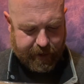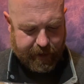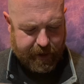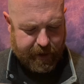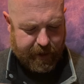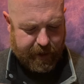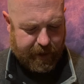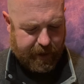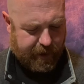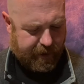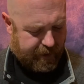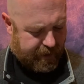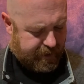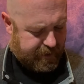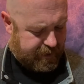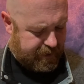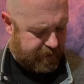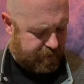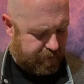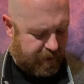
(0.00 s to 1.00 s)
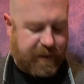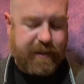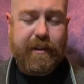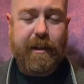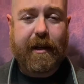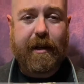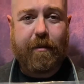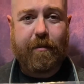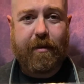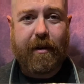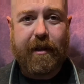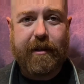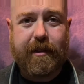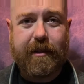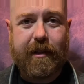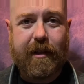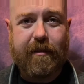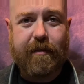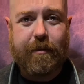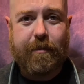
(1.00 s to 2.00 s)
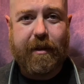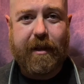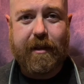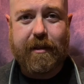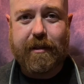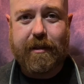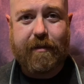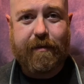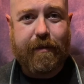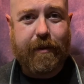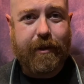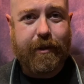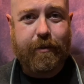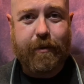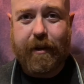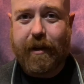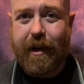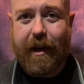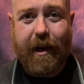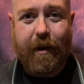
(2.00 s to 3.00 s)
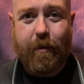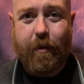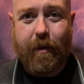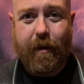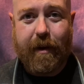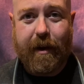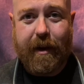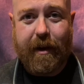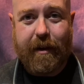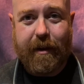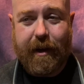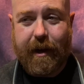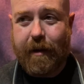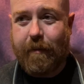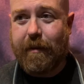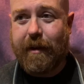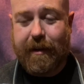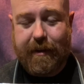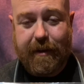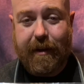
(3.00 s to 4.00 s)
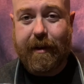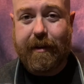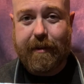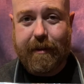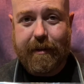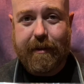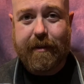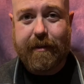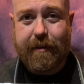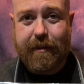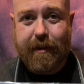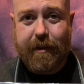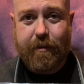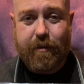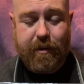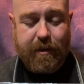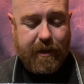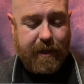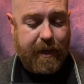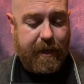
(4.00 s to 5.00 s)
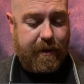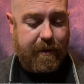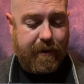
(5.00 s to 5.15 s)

and this is my second pressing of it because the first one I wore out. I mean, I literally wore it out.